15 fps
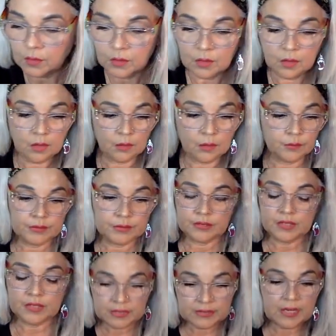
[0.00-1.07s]
Um, it's
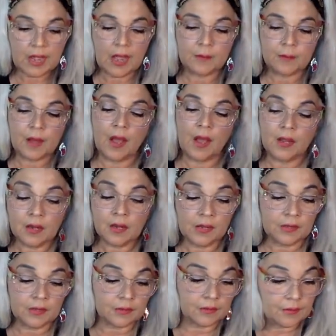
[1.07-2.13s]
an easy app. I
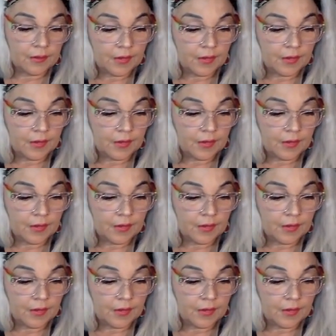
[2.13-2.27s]
like